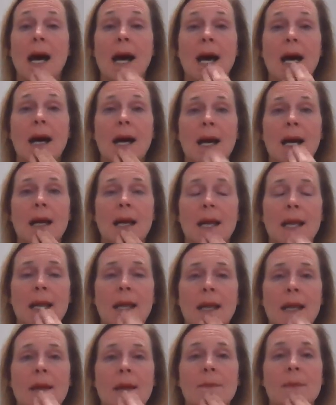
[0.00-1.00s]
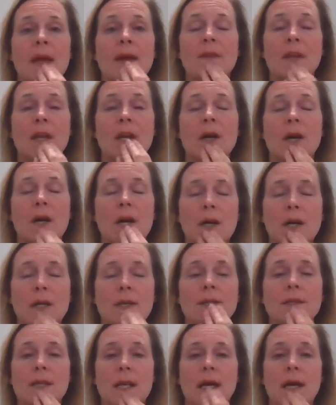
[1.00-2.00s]
I am having a
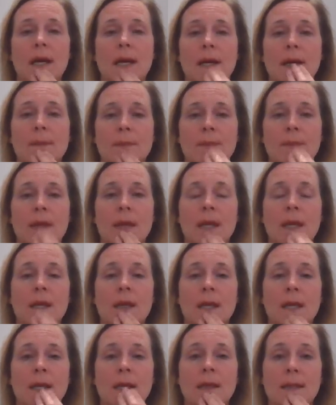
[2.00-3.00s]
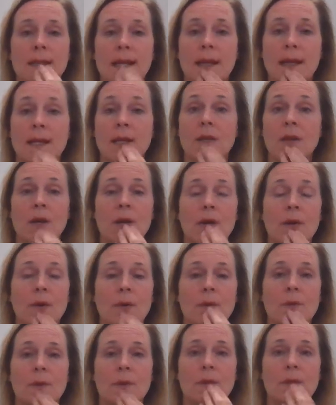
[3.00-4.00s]
hard time letting
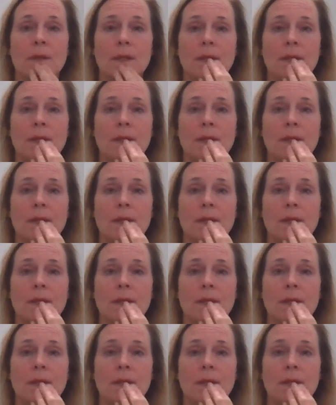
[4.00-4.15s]
go